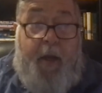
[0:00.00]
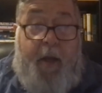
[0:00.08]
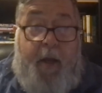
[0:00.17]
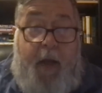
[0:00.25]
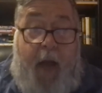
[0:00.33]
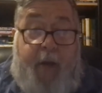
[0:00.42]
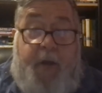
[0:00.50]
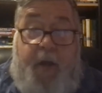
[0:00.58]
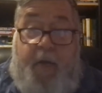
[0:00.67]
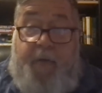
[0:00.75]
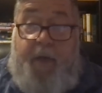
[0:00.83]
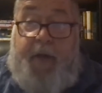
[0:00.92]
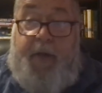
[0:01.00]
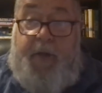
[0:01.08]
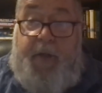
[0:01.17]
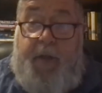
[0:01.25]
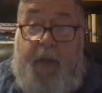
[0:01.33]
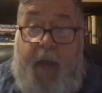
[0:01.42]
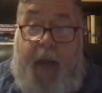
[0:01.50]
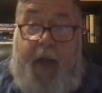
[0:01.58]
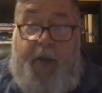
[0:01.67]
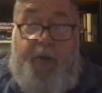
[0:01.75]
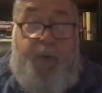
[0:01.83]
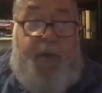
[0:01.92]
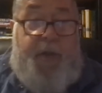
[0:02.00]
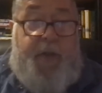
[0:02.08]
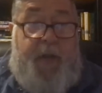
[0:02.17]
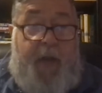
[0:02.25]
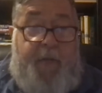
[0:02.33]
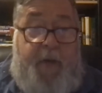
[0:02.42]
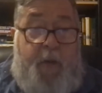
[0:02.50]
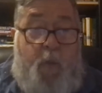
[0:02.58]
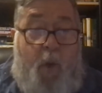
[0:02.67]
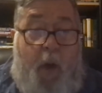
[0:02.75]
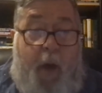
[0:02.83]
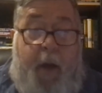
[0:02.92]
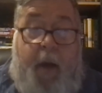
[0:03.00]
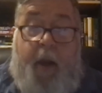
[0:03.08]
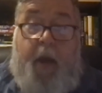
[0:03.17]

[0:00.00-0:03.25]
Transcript: Katkovets, 83-71.